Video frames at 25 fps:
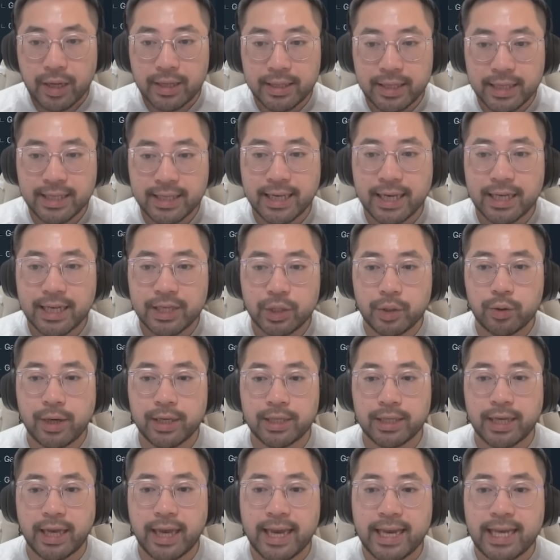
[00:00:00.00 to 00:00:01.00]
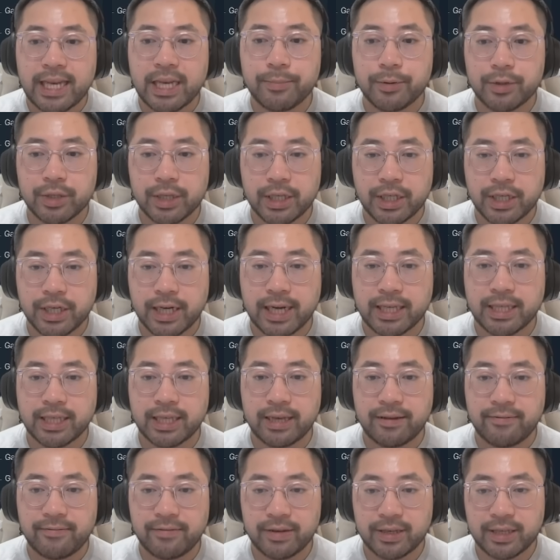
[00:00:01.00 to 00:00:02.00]
This S2 has an 80% chance
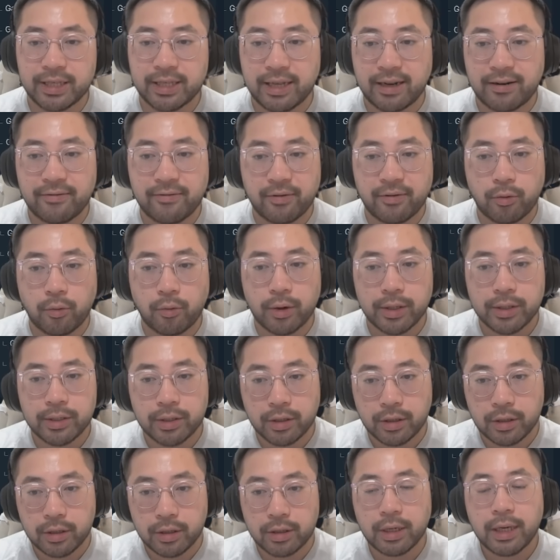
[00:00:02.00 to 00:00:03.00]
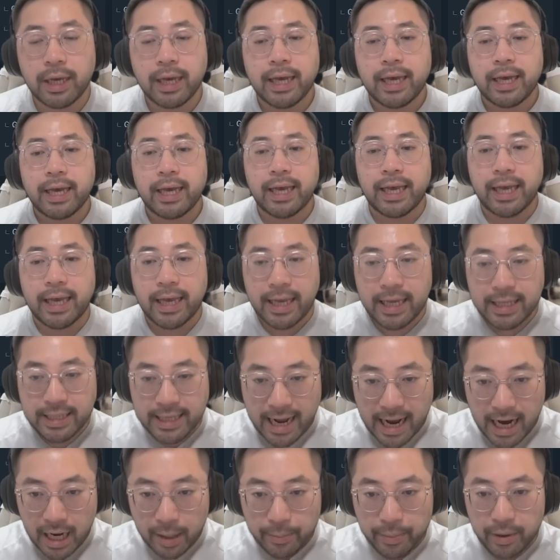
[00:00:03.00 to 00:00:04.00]
to inflict stun for one turn,
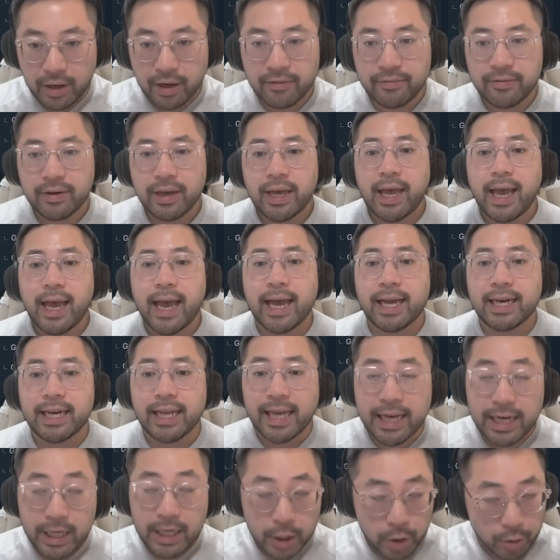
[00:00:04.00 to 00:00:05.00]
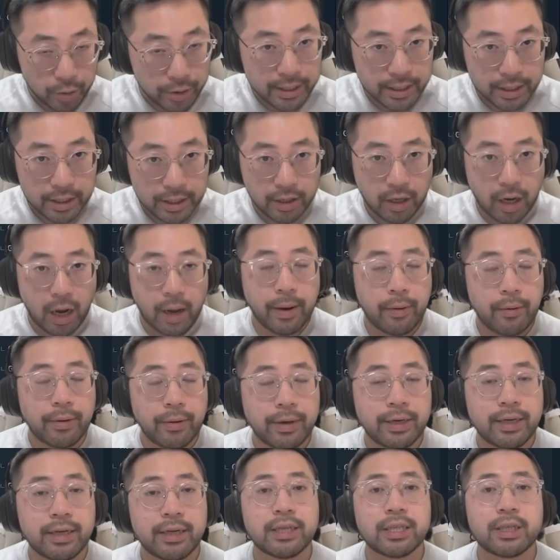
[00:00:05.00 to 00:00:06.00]
attack buff, and increases combat
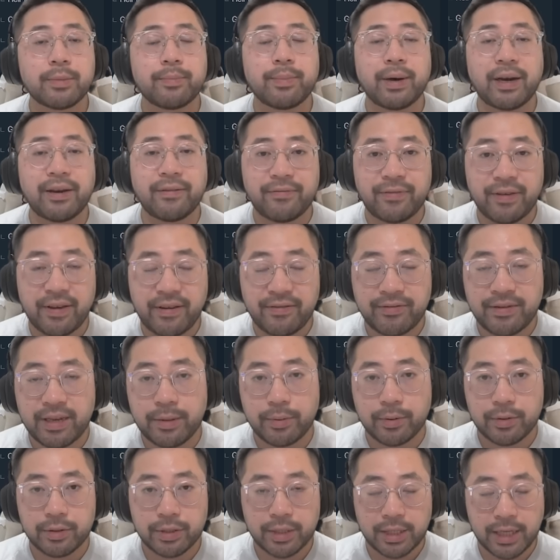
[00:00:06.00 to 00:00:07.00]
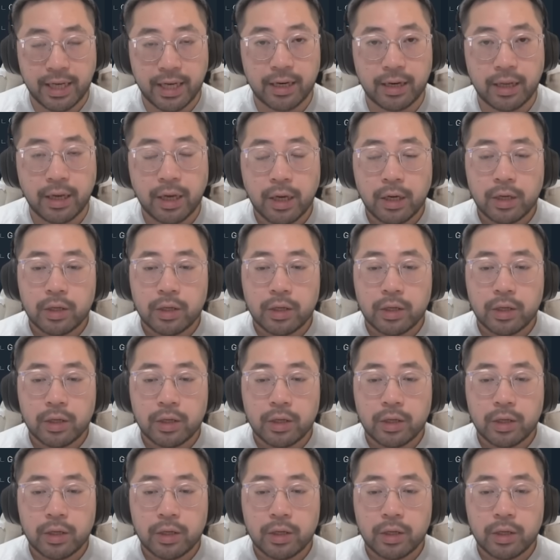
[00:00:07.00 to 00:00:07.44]
readiness by 50%.